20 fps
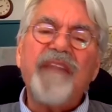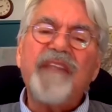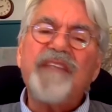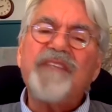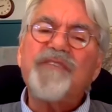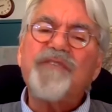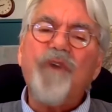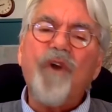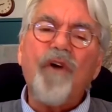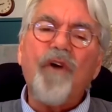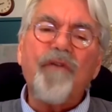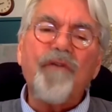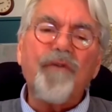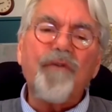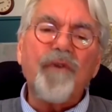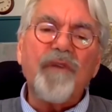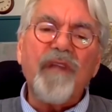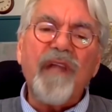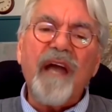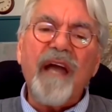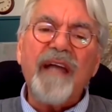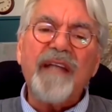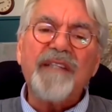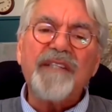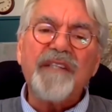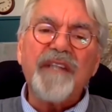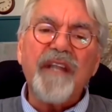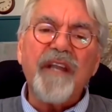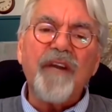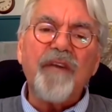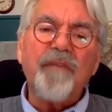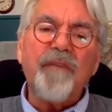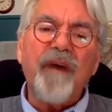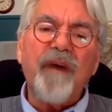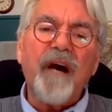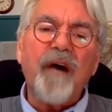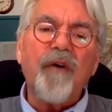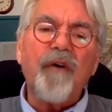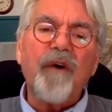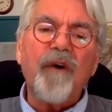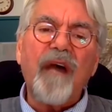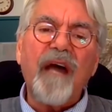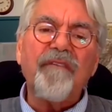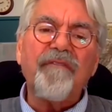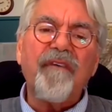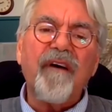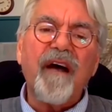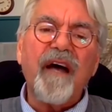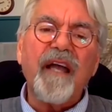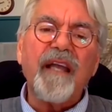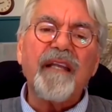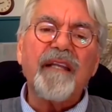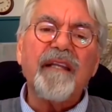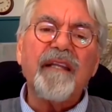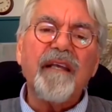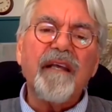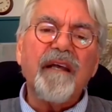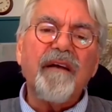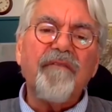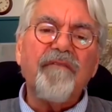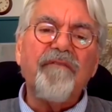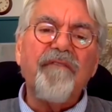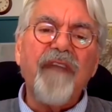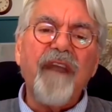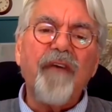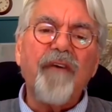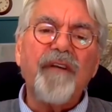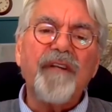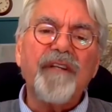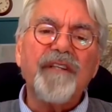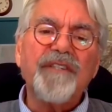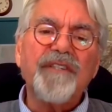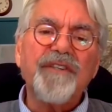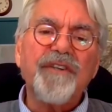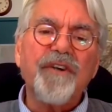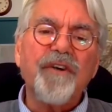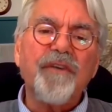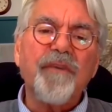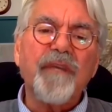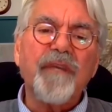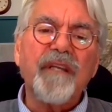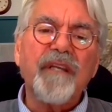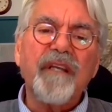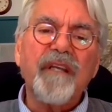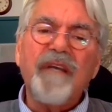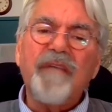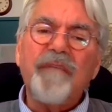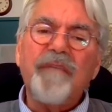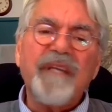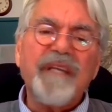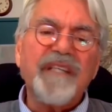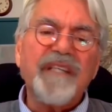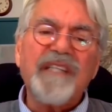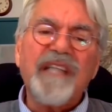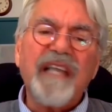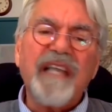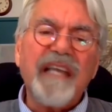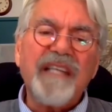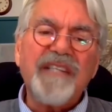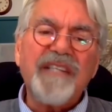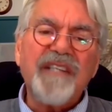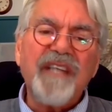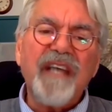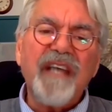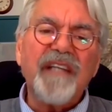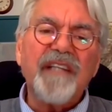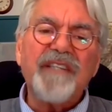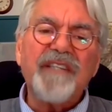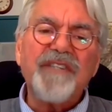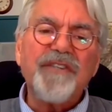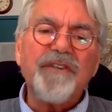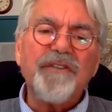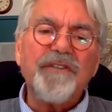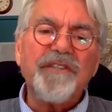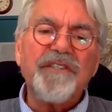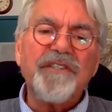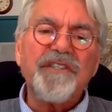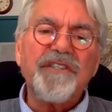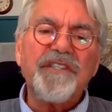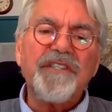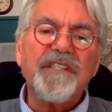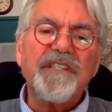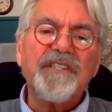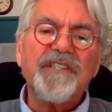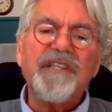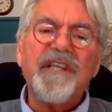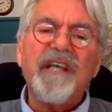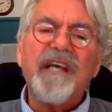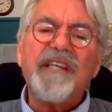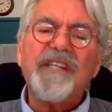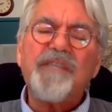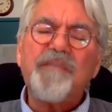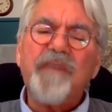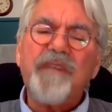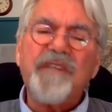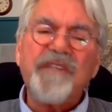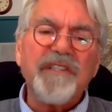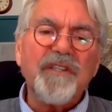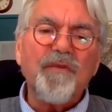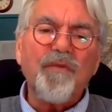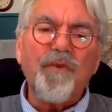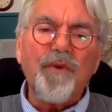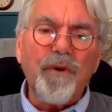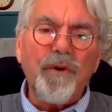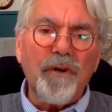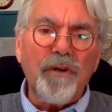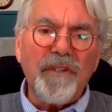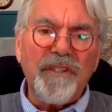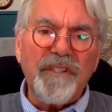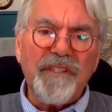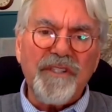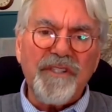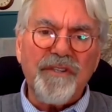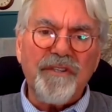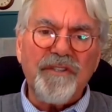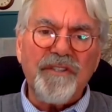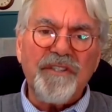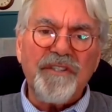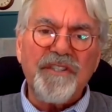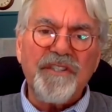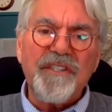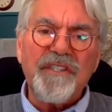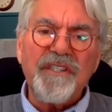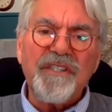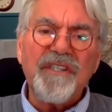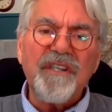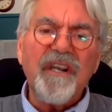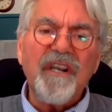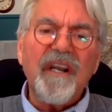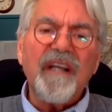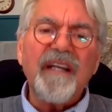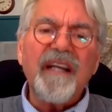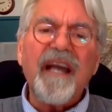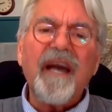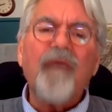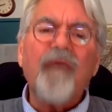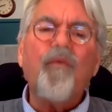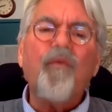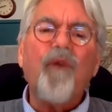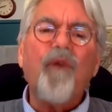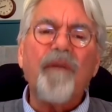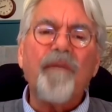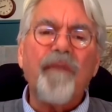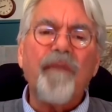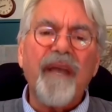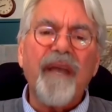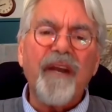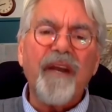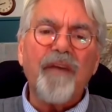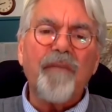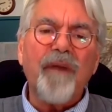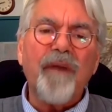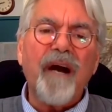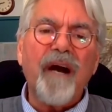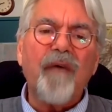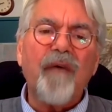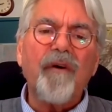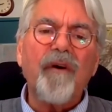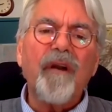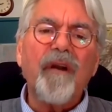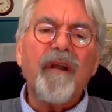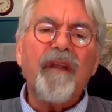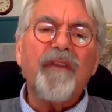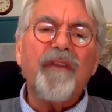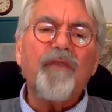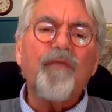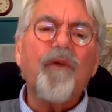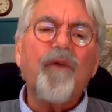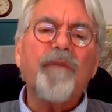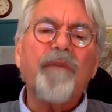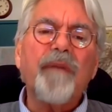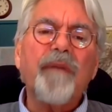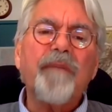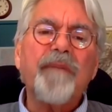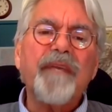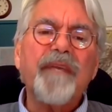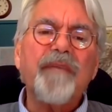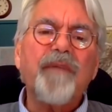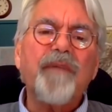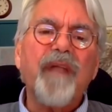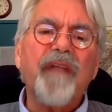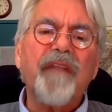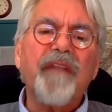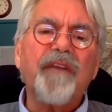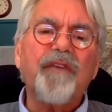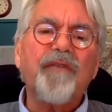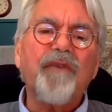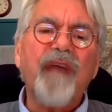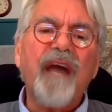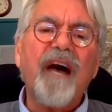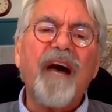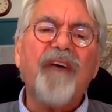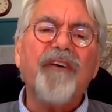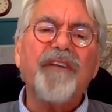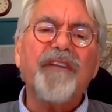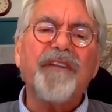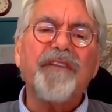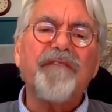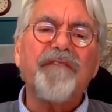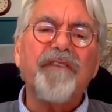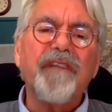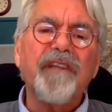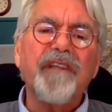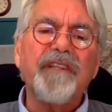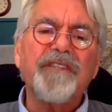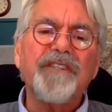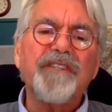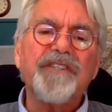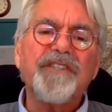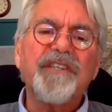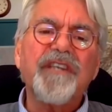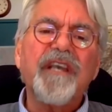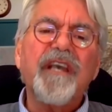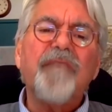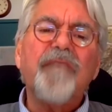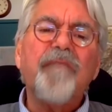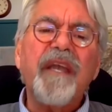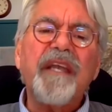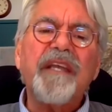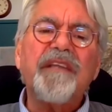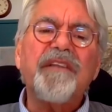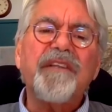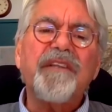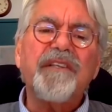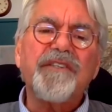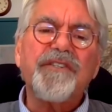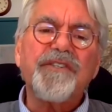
And this over-reliance on air power I find very disturbing because, like I said, insurgencies, especially rural insurgencies, are not won by air power. They're won by people on the ground in the villages making the